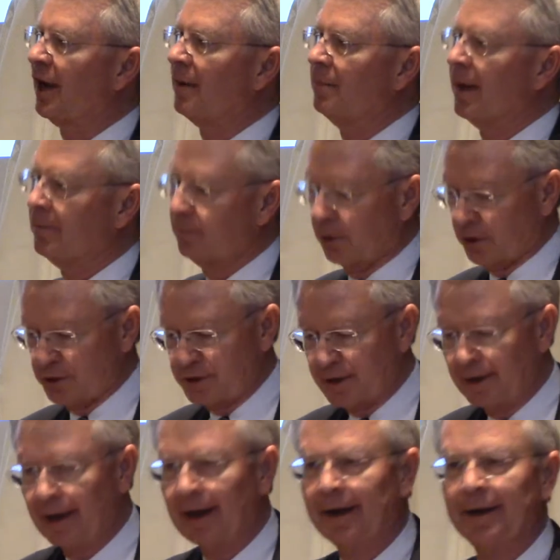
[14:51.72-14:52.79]
members
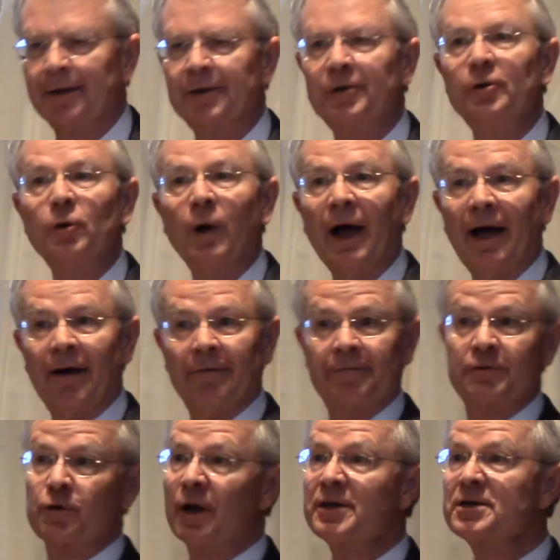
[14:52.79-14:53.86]
who have
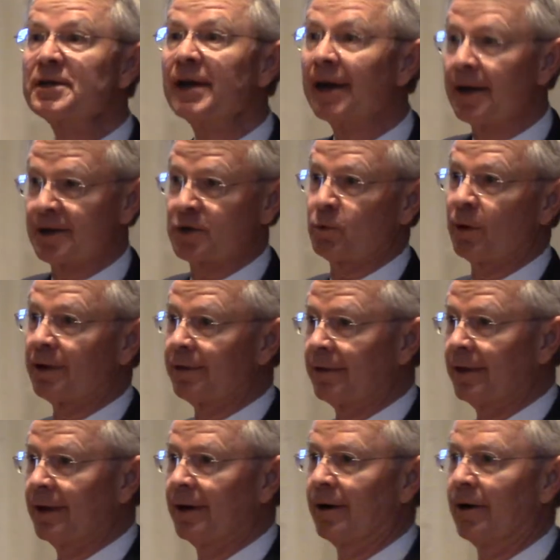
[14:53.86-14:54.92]
trusted us with
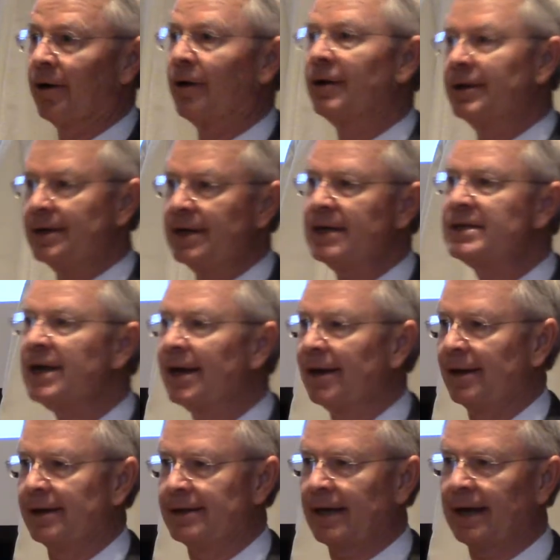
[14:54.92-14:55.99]
their
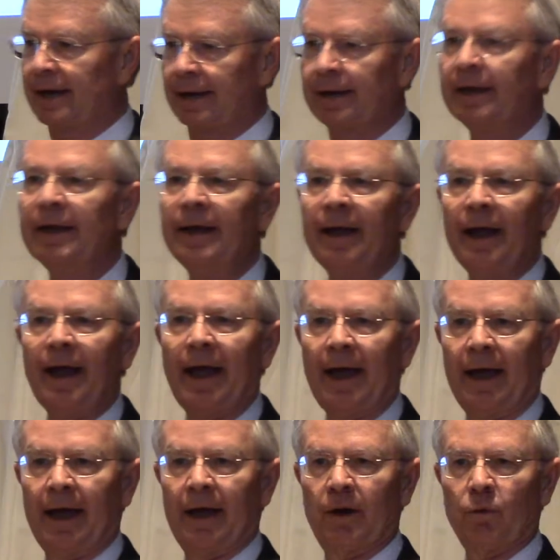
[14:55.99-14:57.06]
detailed data,
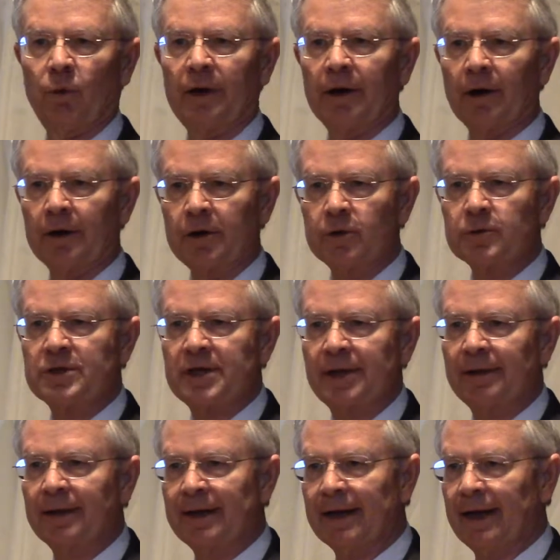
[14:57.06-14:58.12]
and we are using
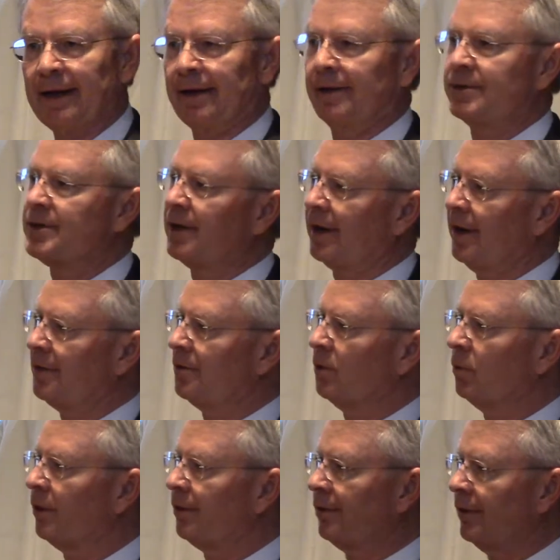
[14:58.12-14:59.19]
the data together
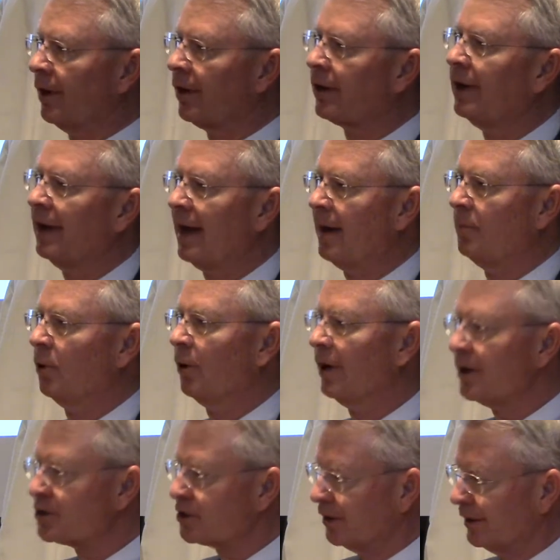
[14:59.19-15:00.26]
with their
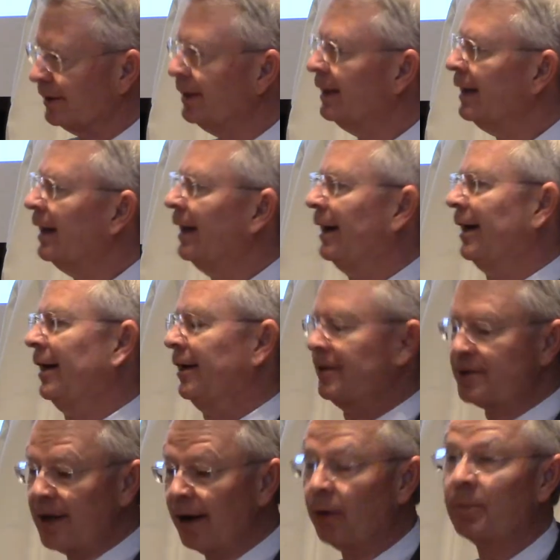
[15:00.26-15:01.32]
collaboration
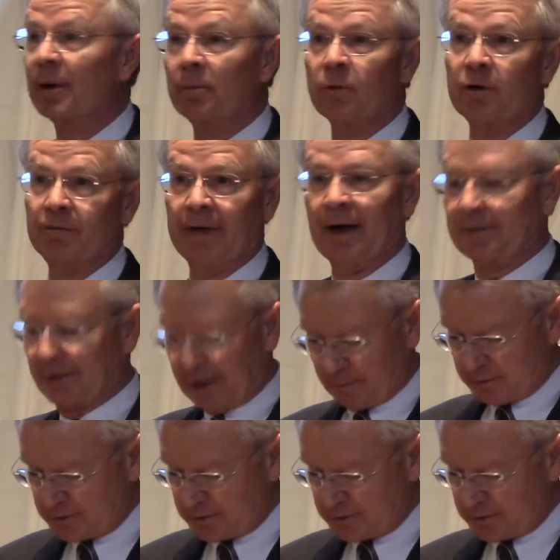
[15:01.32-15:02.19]
to help improve outcomes